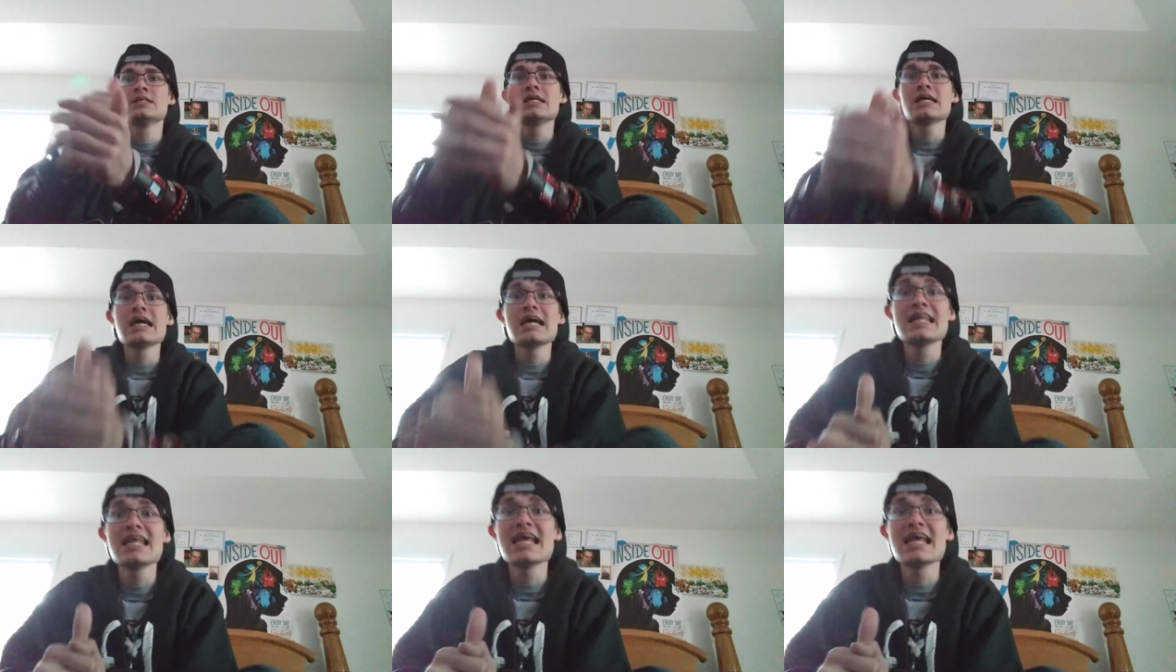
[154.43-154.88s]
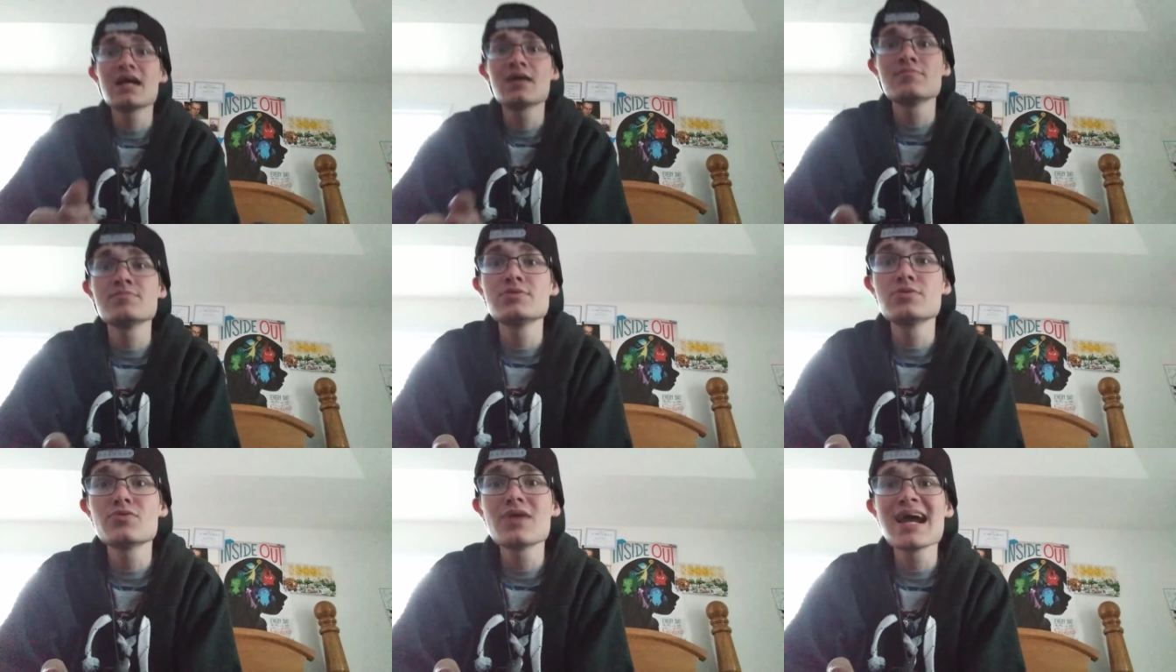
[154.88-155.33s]
And then I'm
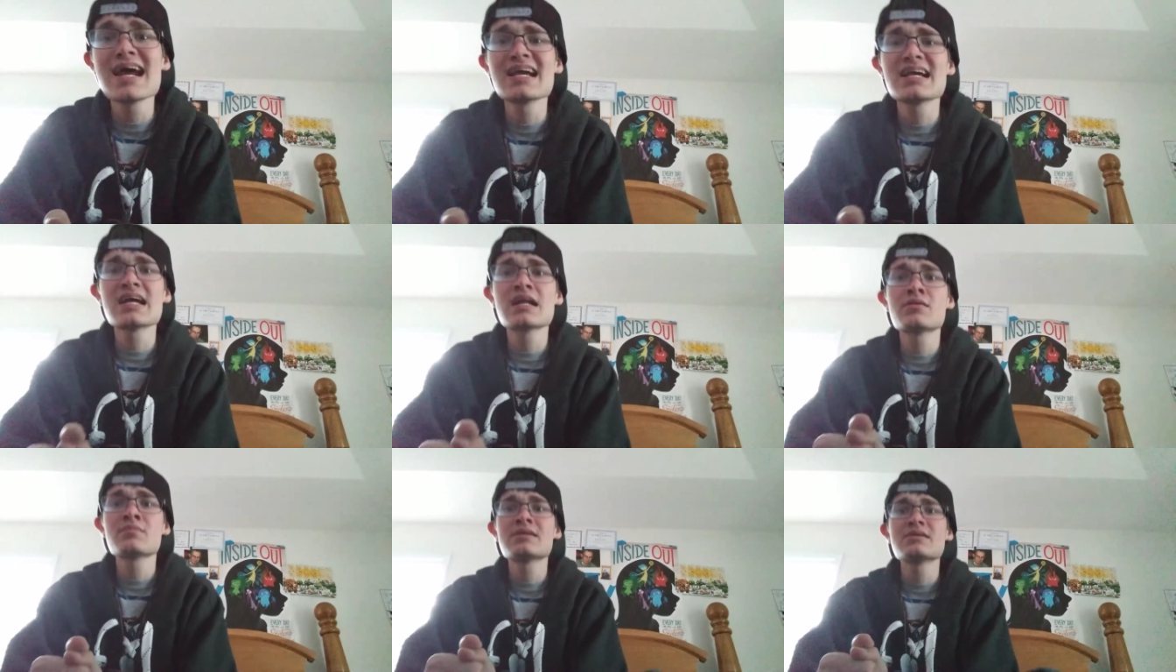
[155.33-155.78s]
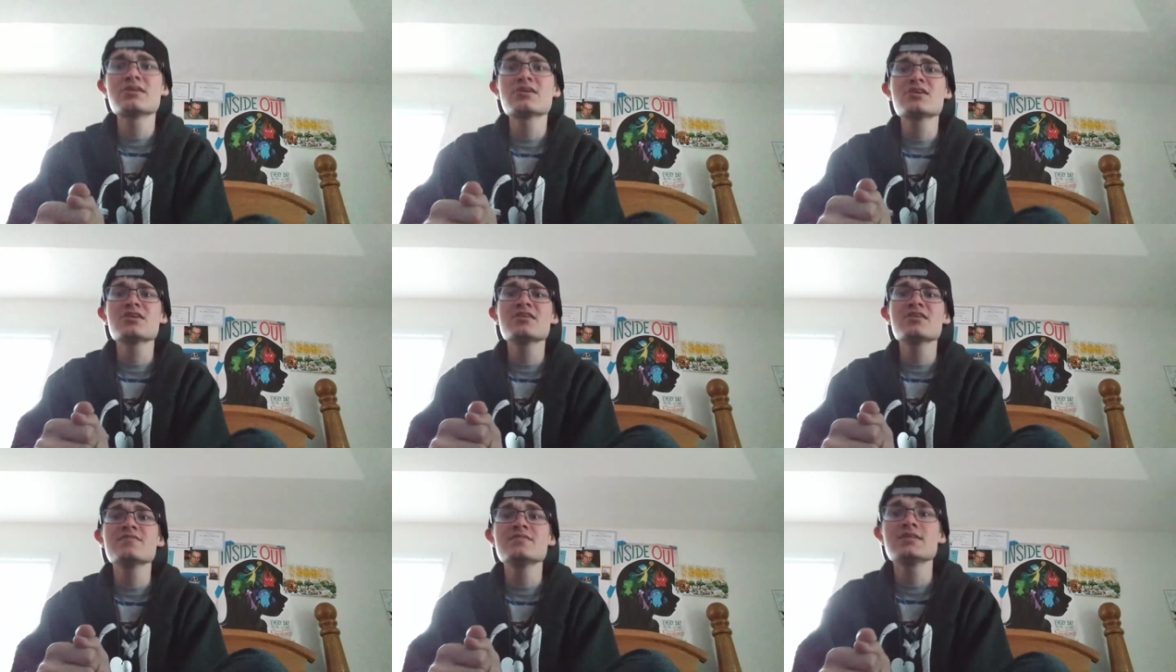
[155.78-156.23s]
um, got on my
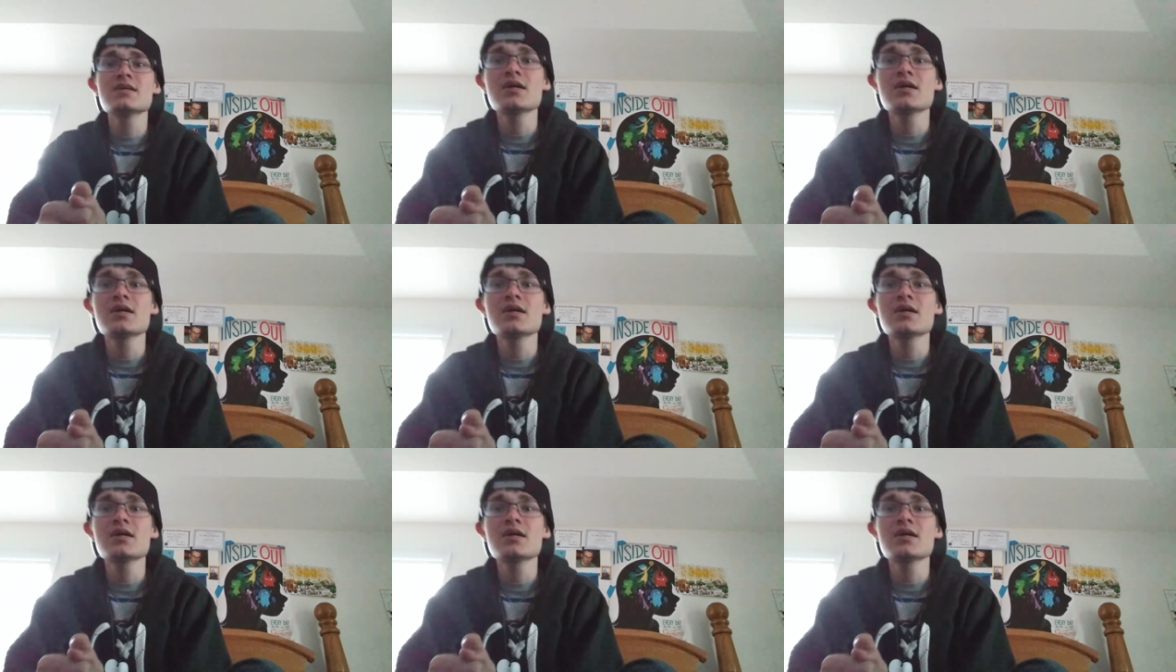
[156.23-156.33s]
nerves.